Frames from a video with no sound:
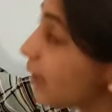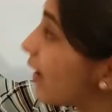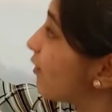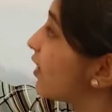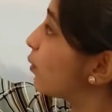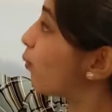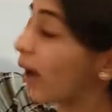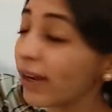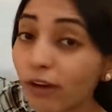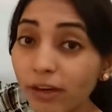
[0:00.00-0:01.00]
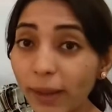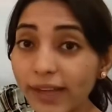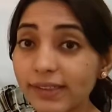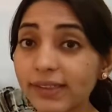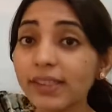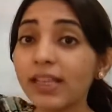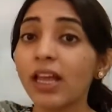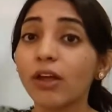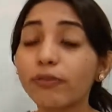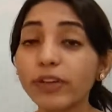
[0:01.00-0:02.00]
having one orbital
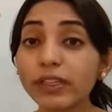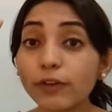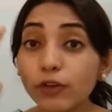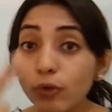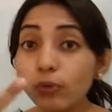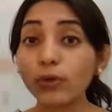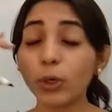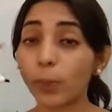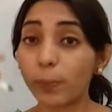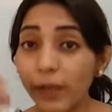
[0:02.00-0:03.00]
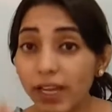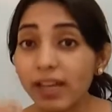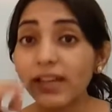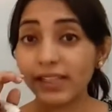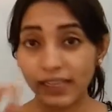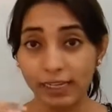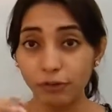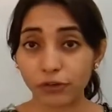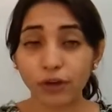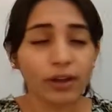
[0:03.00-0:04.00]
with 2 paired
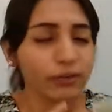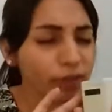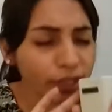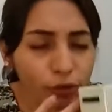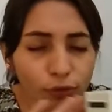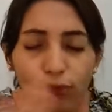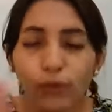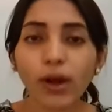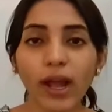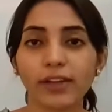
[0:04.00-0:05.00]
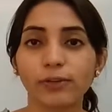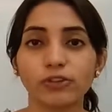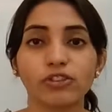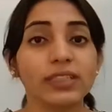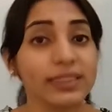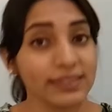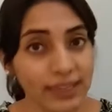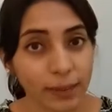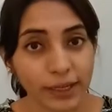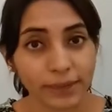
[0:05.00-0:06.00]
electrons where no hydrogen is
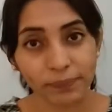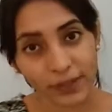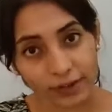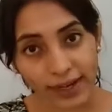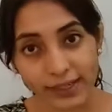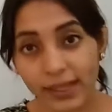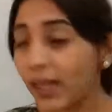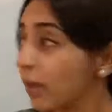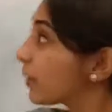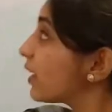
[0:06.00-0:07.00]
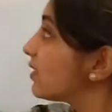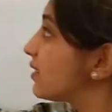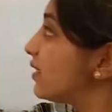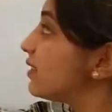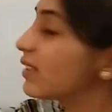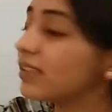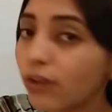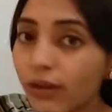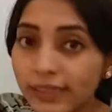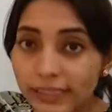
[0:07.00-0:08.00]
coming, right? Because this is
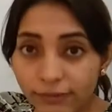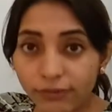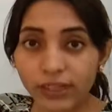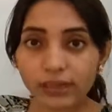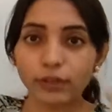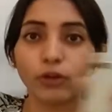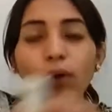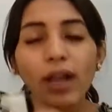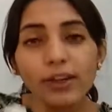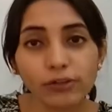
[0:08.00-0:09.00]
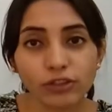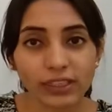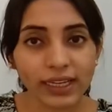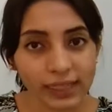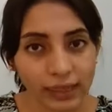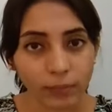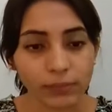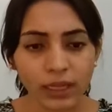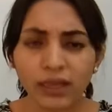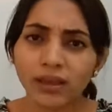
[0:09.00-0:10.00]
already filled, no hydrogen can come.
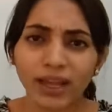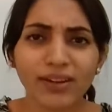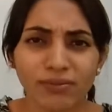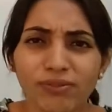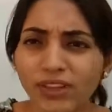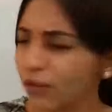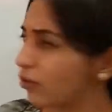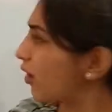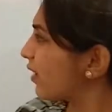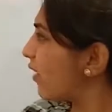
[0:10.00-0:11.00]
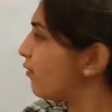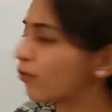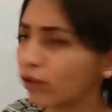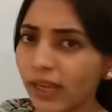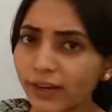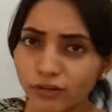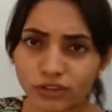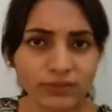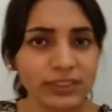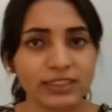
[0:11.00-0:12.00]
And we do not have 4th hydrogen,
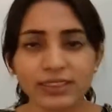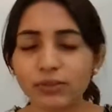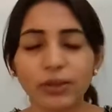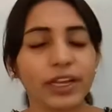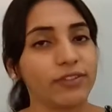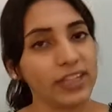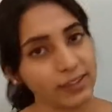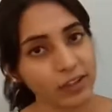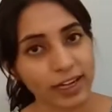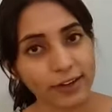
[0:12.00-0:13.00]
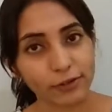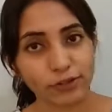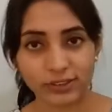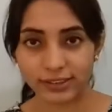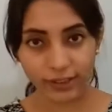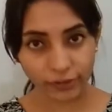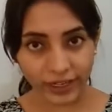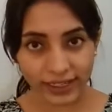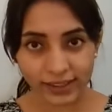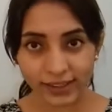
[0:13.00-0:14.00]
we just were having 3 hydrogens,
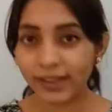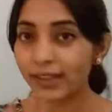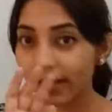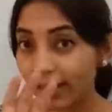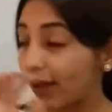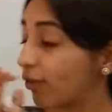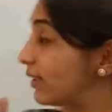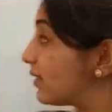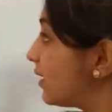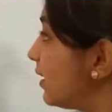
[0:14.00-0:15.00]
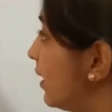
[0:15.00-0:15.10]
right? Now listen,